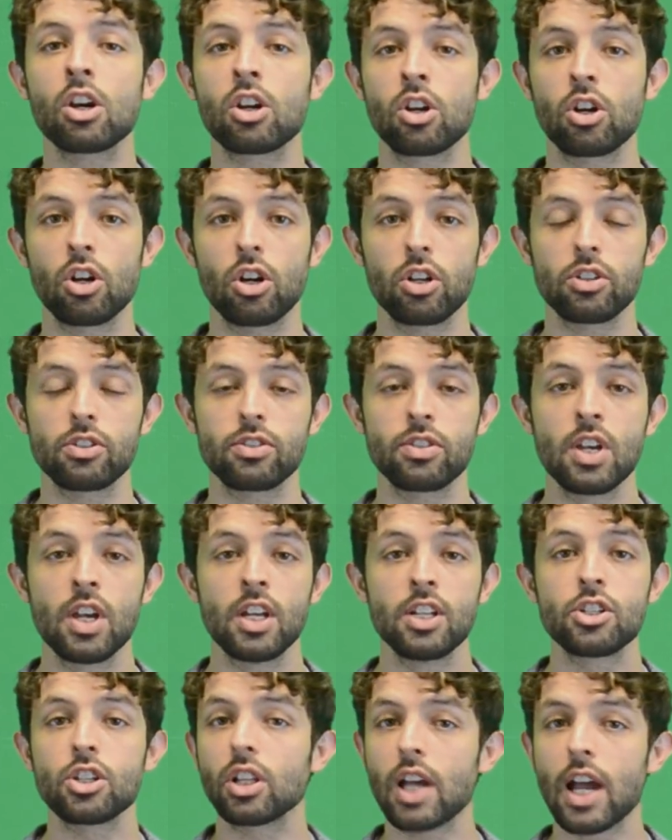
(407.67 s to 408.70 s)
occurs,
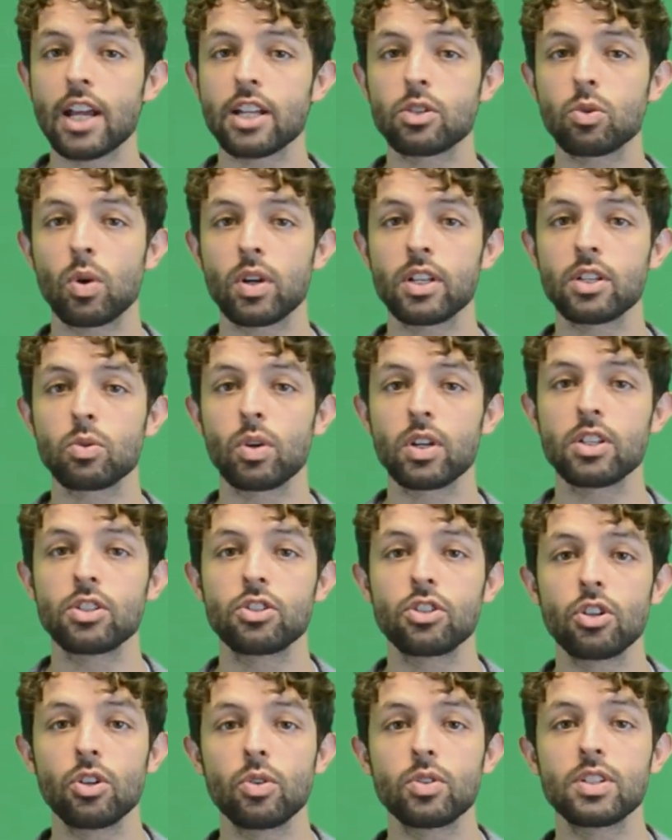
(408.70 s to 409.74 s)
July
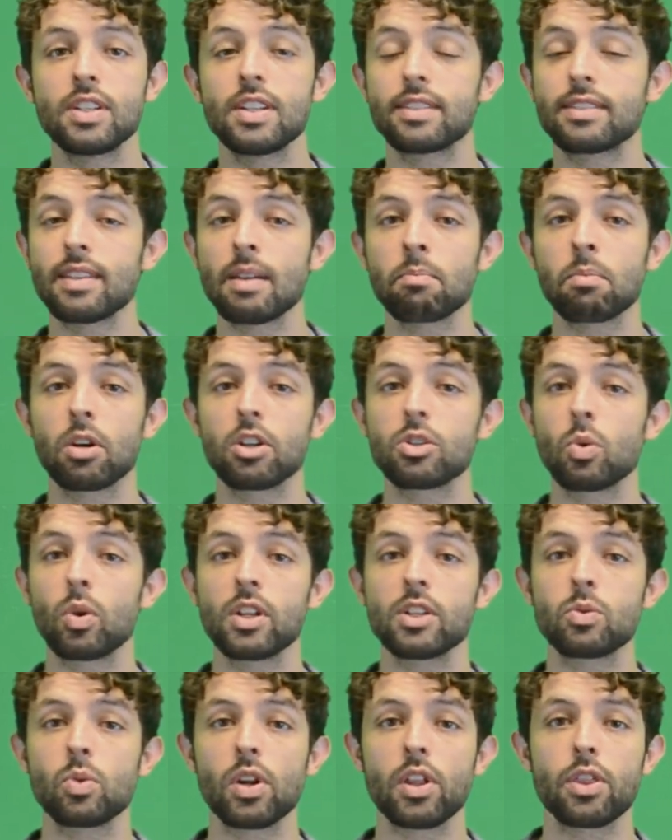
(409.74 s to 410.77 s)
2022 to December
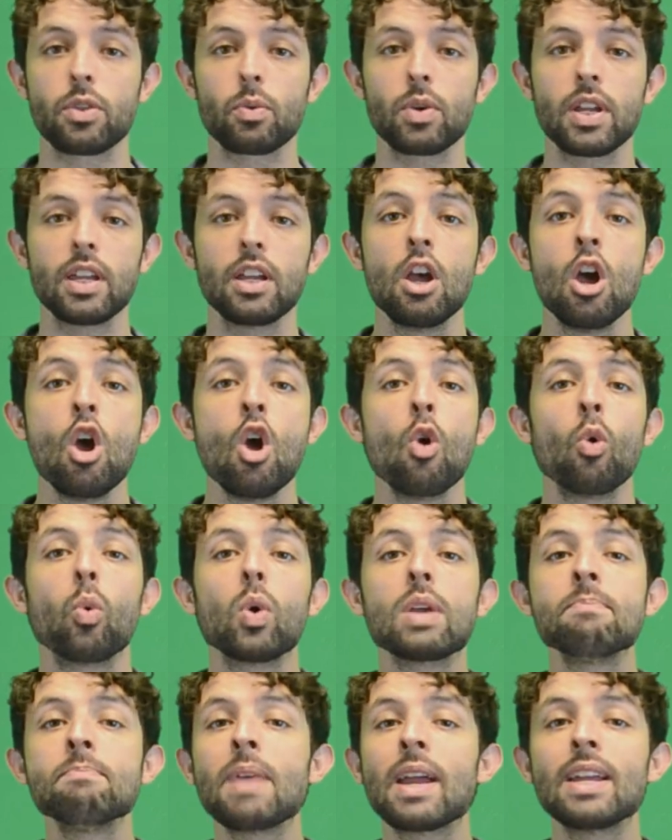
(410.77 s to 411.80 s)
2023,
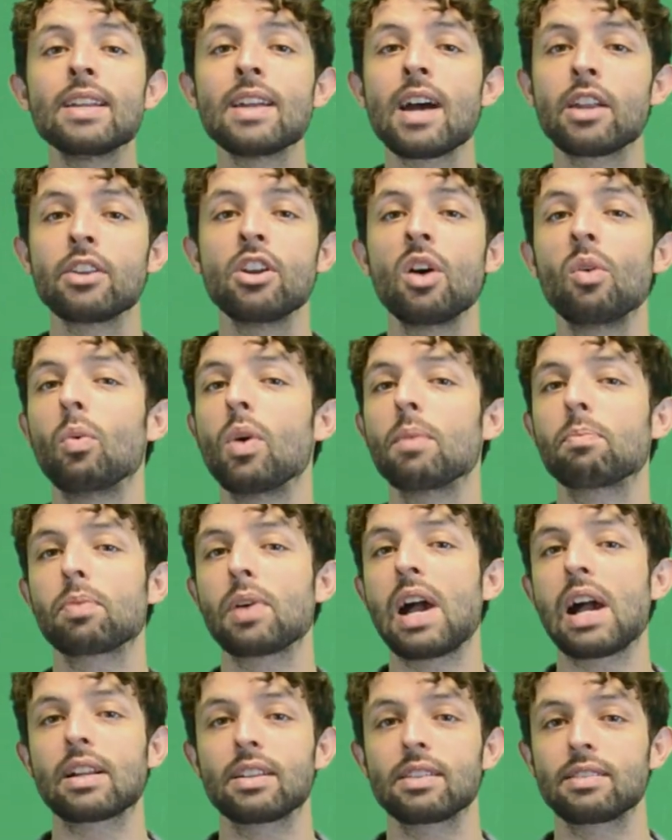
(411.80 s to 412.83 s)
we may not know what
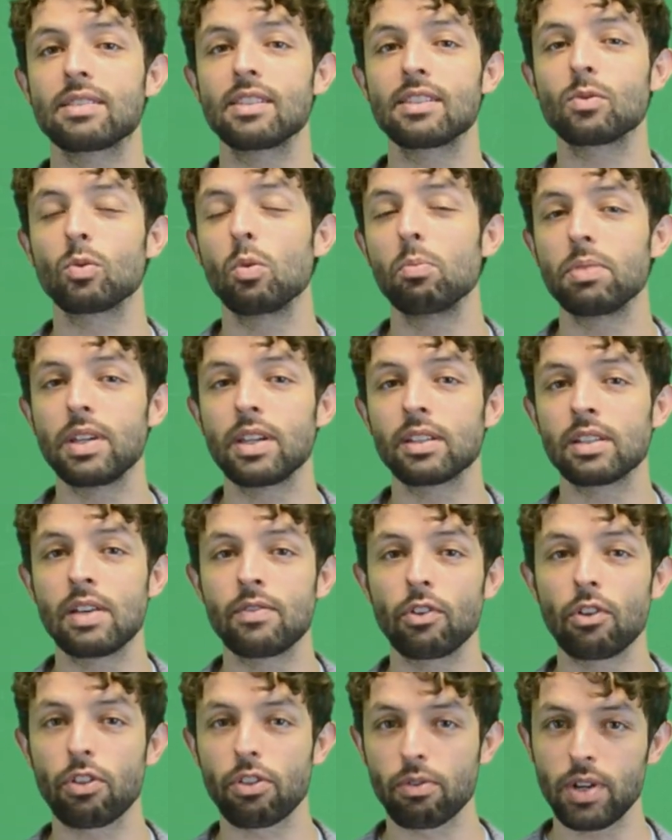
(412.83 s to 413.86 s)
practices will be in
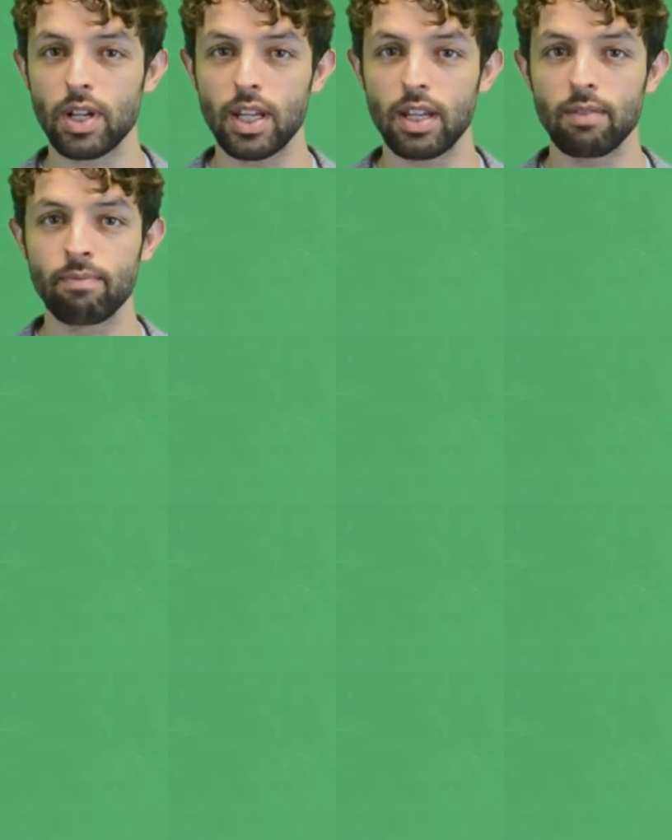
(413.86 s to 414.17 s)
Level 3.